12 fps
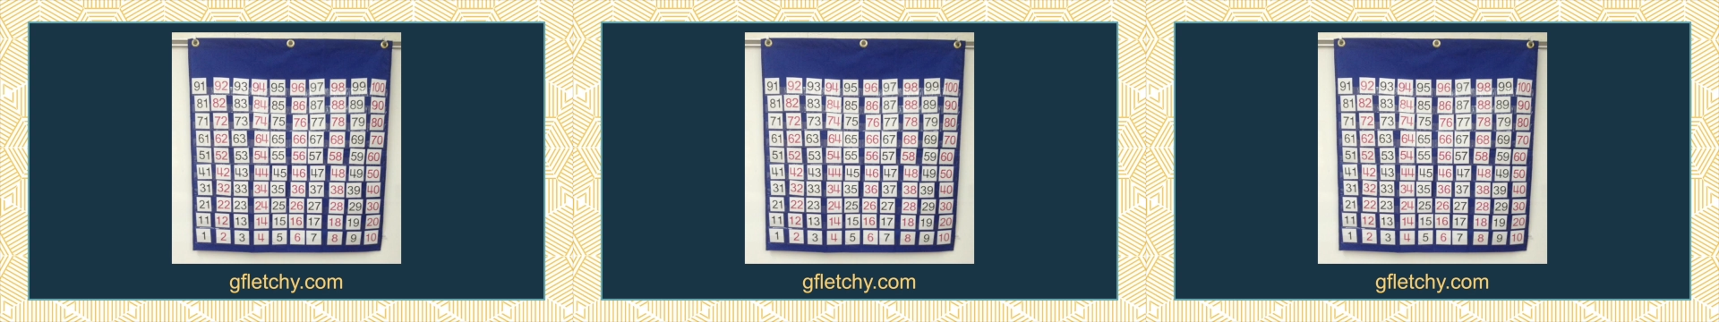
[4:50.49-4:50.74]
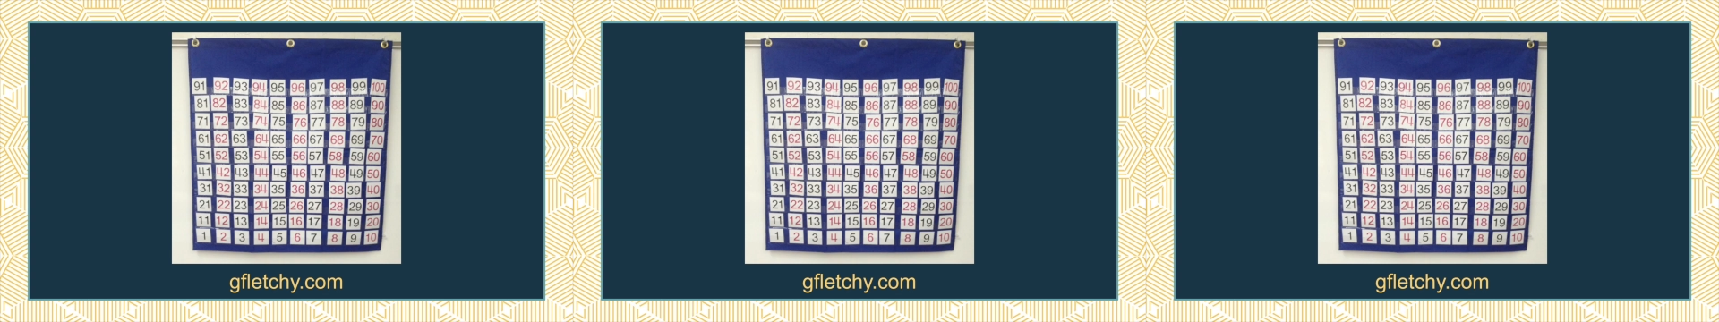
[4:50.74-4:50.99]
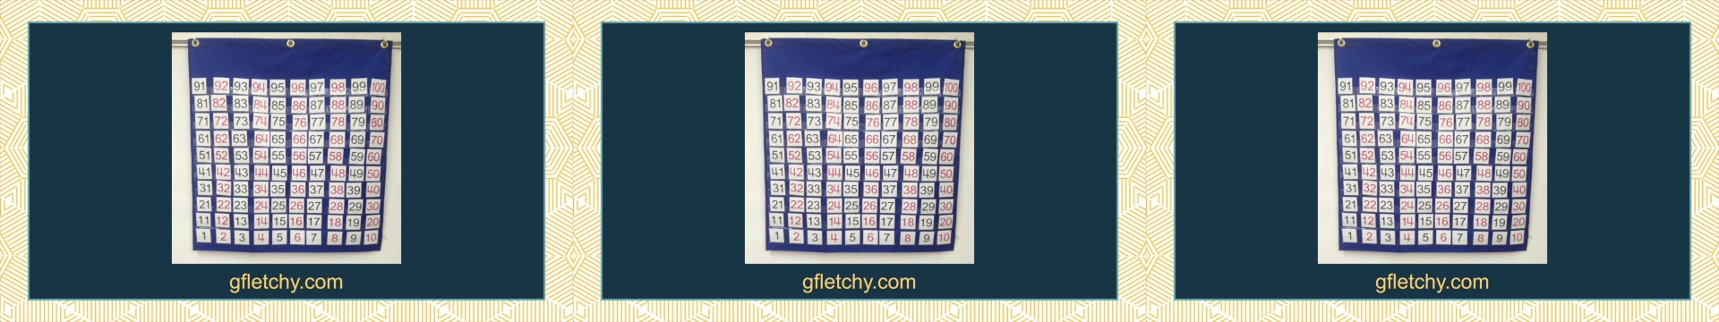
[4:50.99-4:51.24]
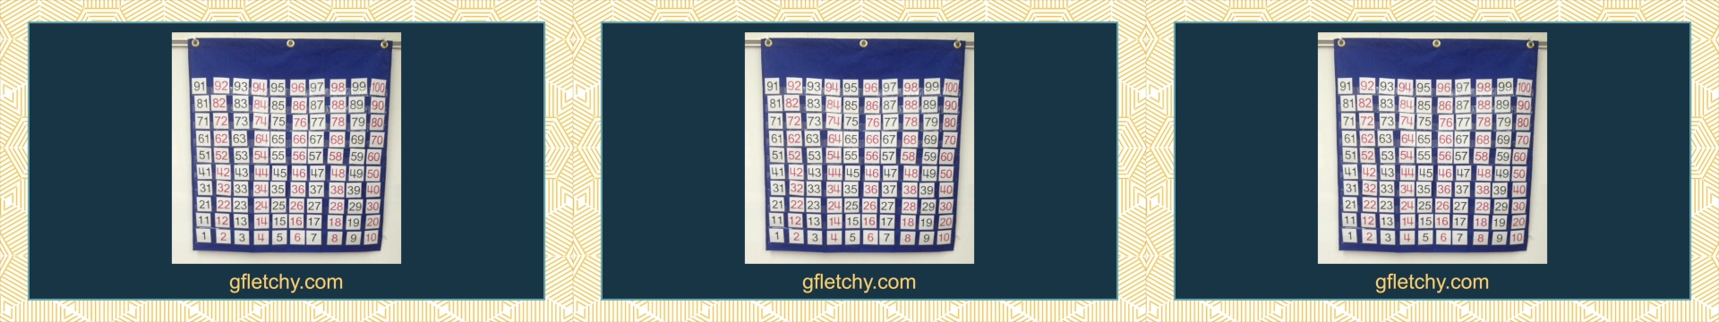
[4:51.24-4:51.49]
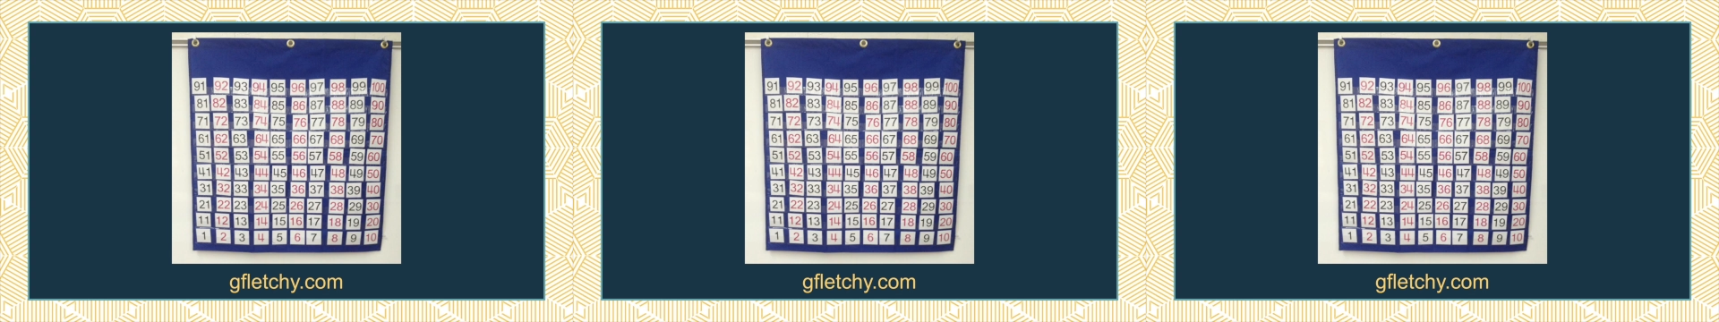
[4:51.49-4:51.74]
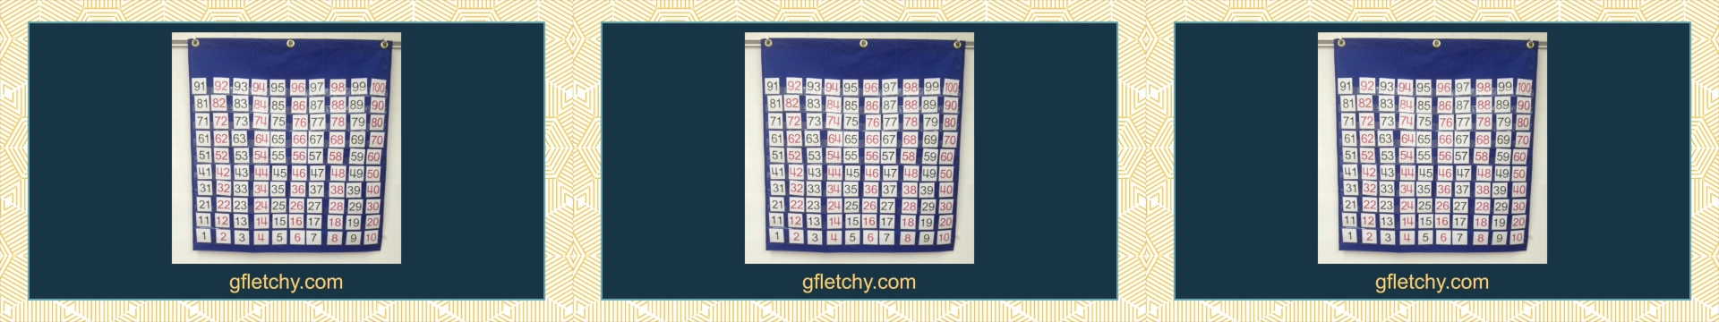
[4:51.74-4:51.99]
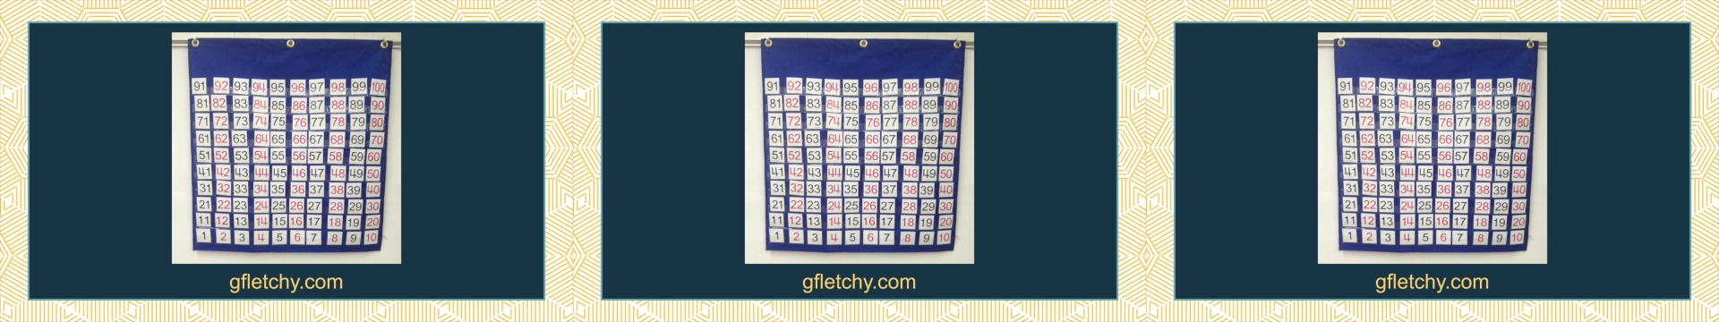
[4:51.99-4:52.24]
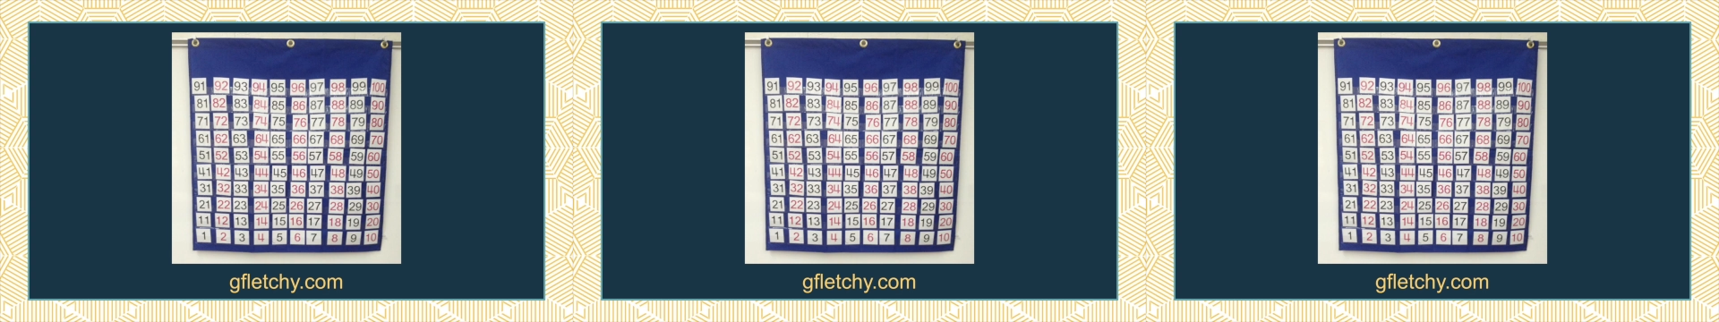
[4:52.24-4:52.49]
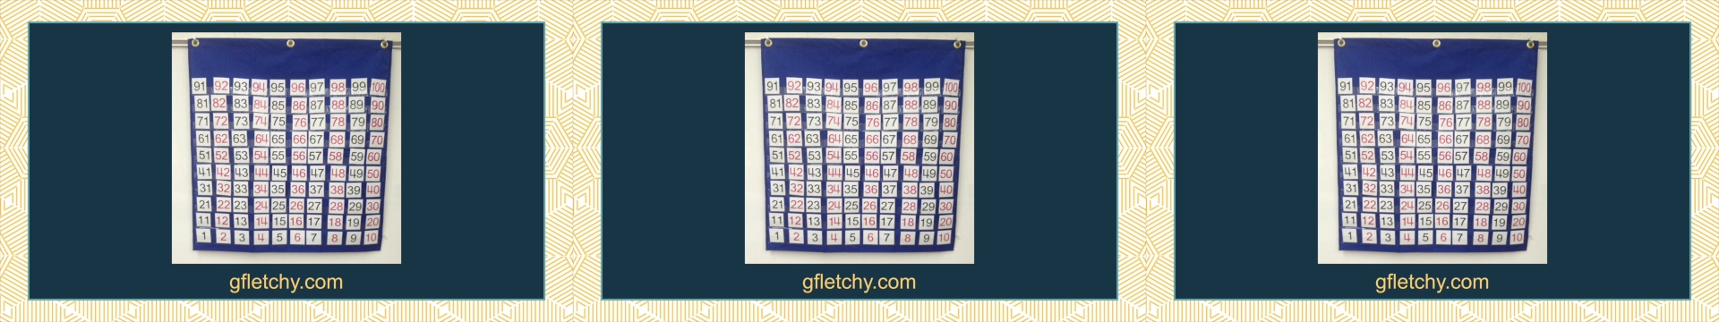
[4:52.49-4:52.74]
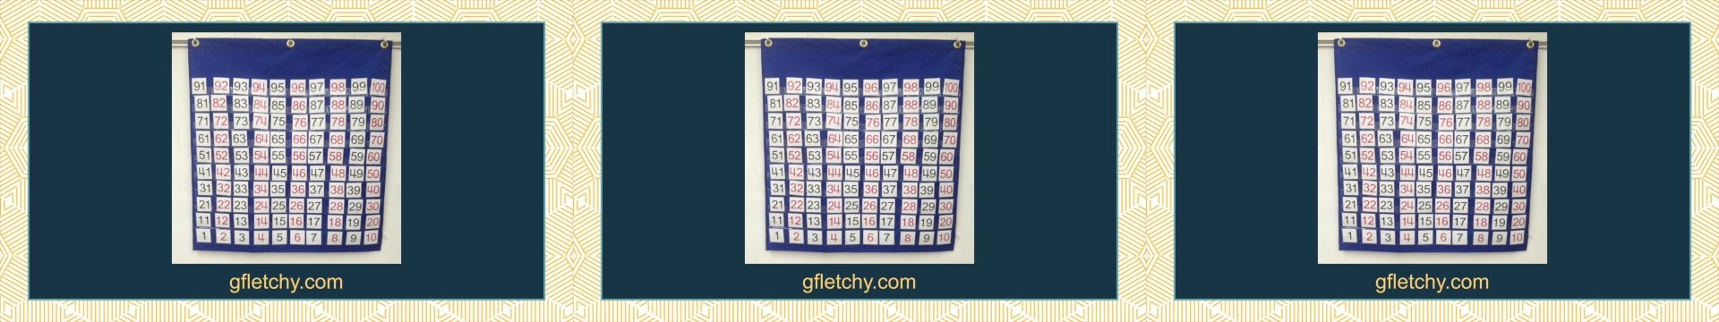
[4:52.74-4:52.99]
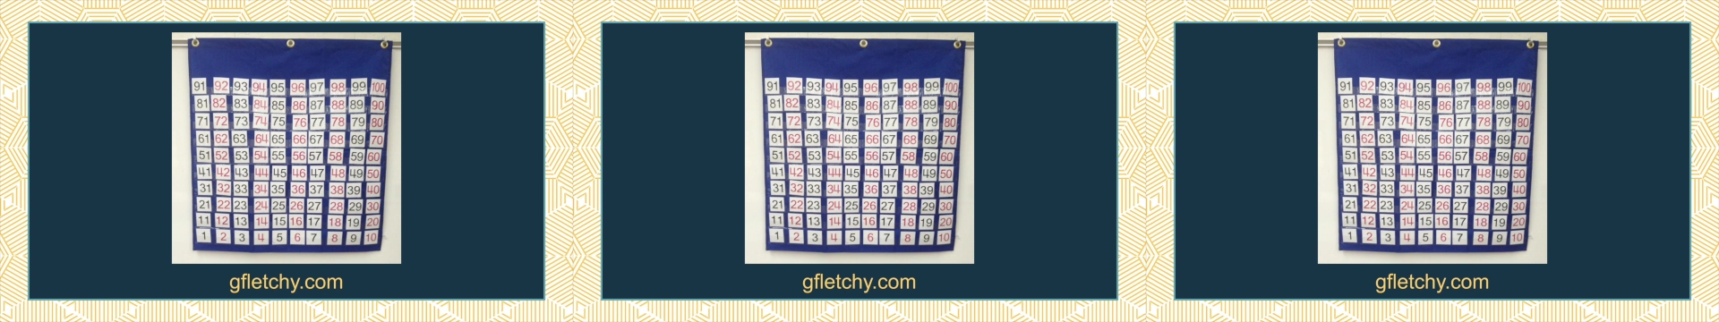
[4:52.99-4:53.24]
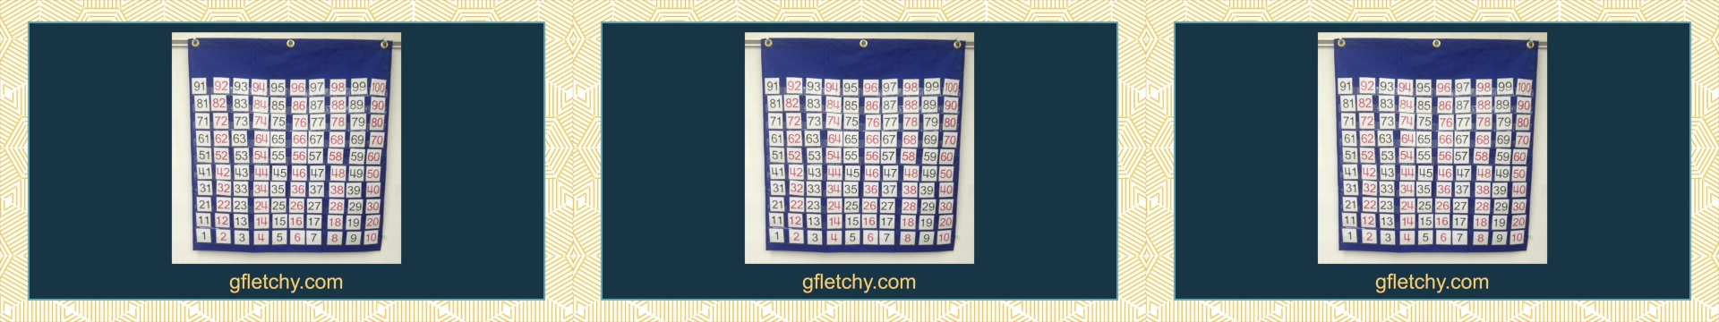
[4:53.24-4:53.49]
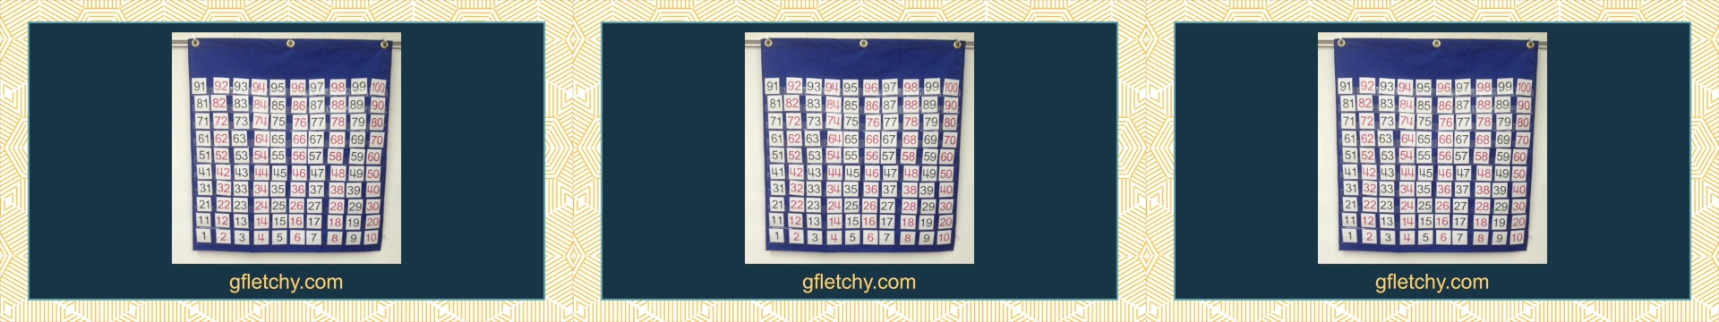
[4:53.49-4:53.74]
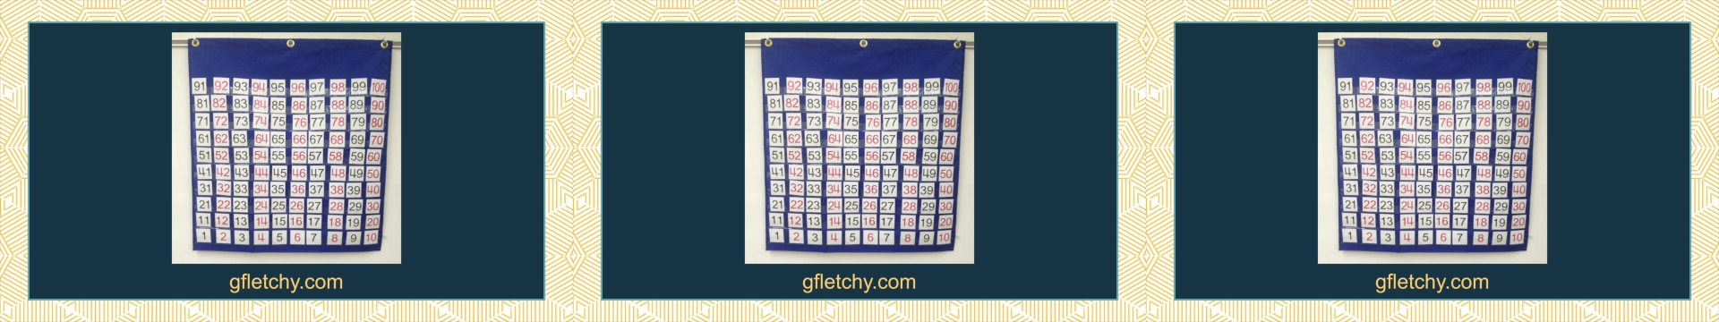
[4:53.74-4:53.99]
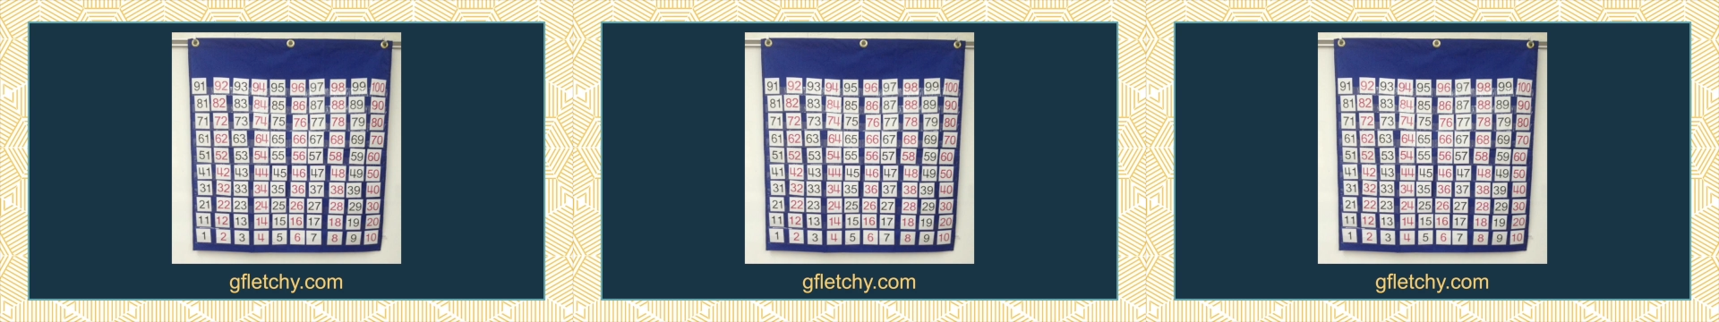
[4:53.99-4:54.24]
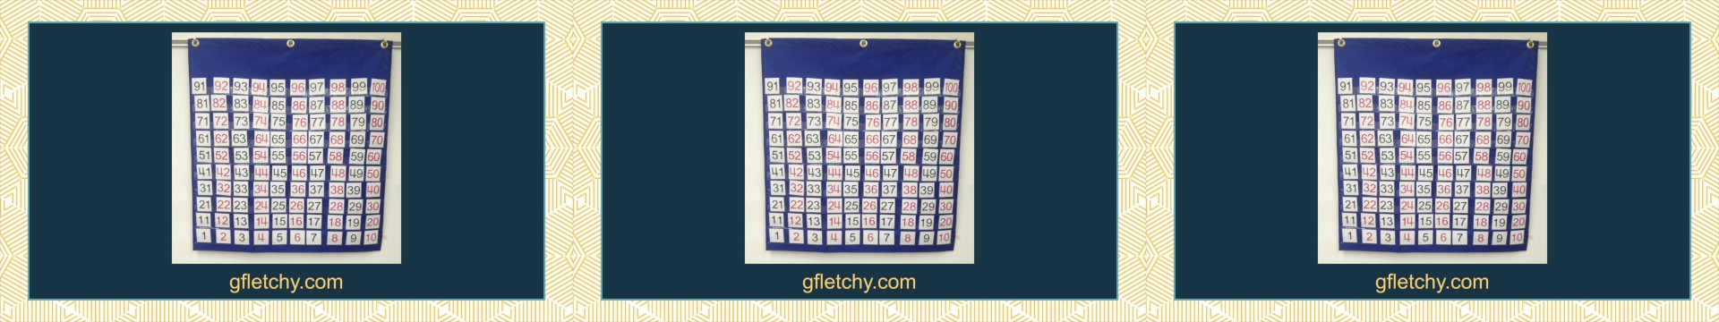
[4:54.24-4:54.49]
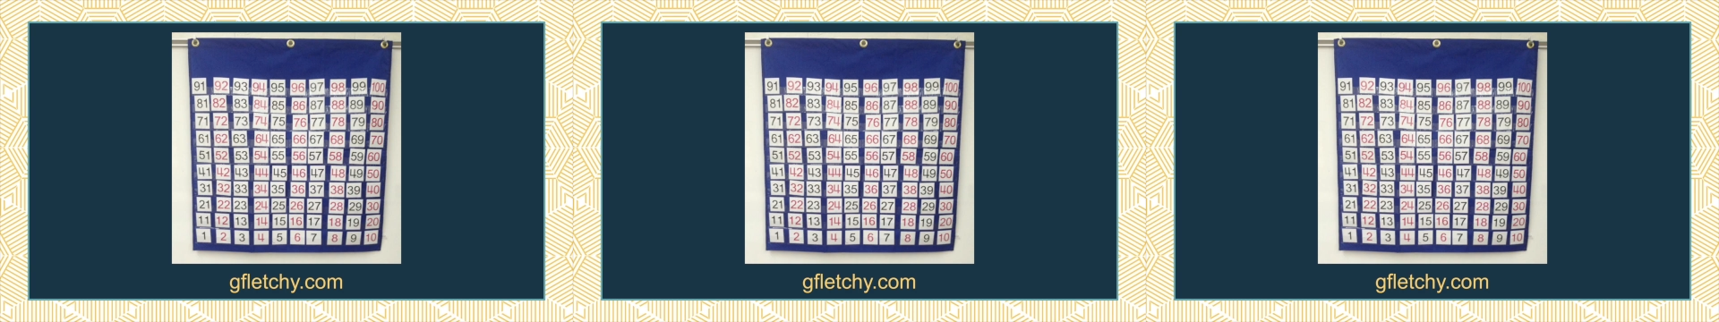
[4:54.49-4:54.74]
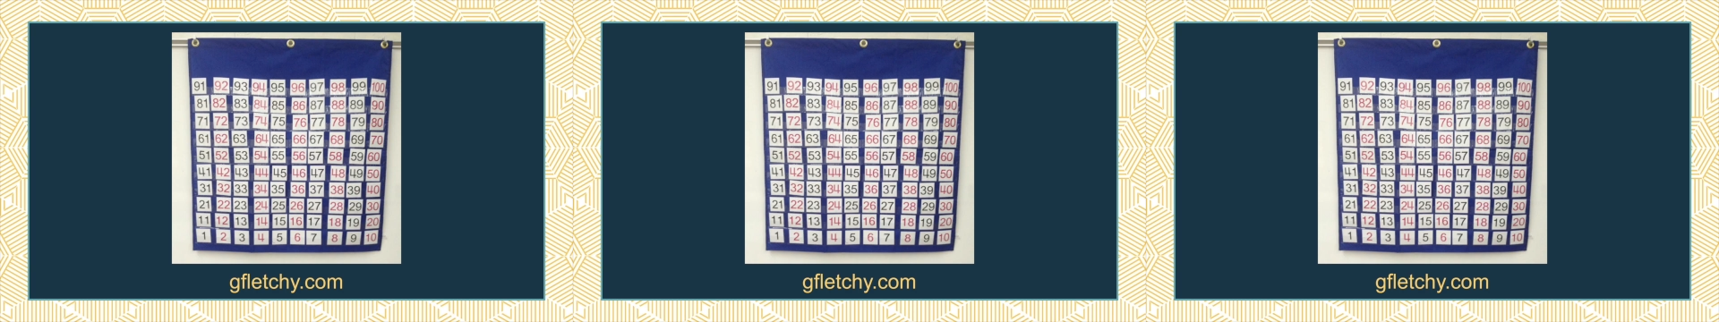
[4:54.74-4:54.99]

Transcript: Nobody's mouth can be seen.